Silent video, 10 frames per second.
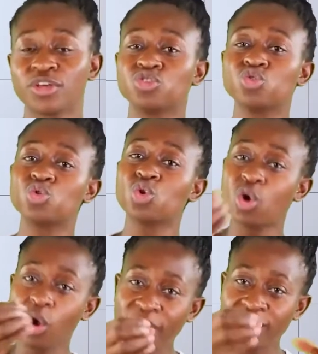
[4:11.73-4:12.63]
You
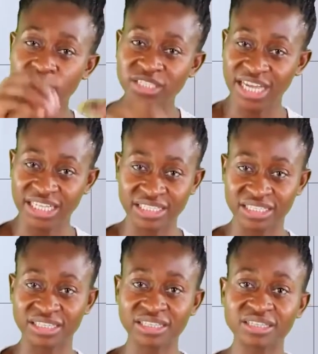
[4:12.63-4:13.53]
lower your
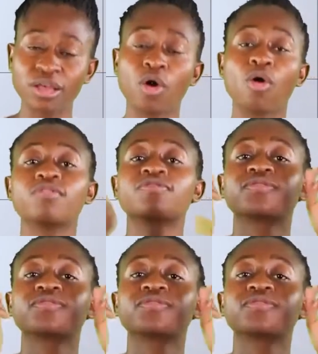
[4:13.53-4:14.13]
chances of